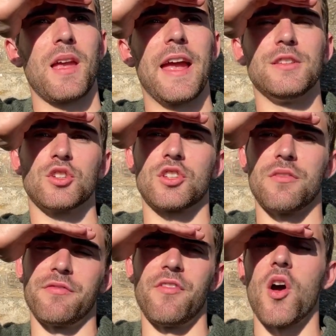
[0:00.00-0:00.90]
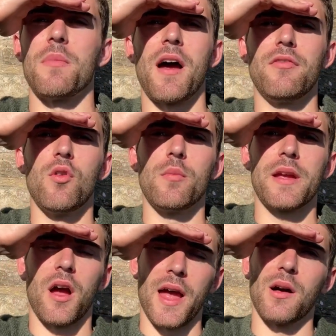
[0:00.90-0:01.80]
it just confirmed that for
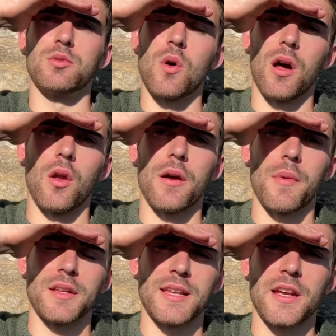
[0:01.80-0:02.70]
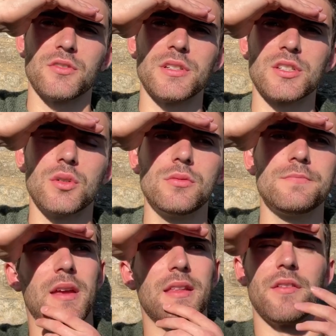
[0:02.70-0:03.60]
me. I helped quite a lot in my secondary school
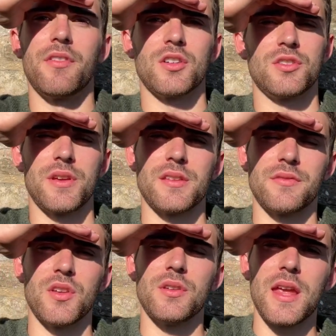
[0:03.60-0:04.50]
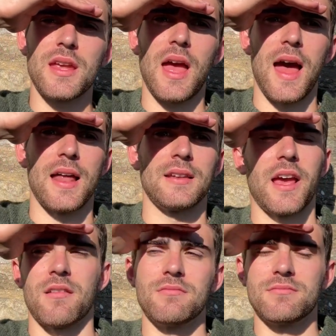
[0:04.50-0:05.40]
in the first two years of uni. And
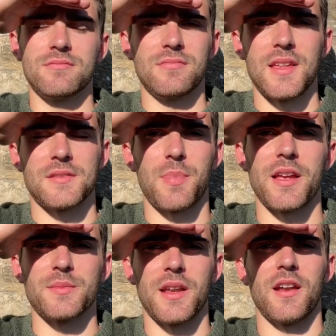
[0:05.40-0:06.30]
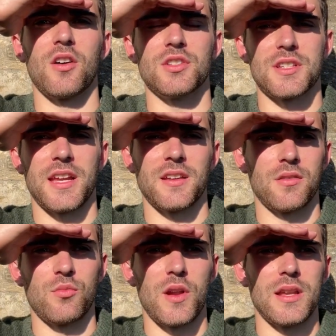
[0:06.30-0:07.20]
yeah, this placement in Argentina
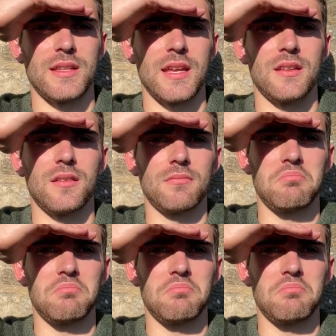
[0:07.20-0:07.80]
really did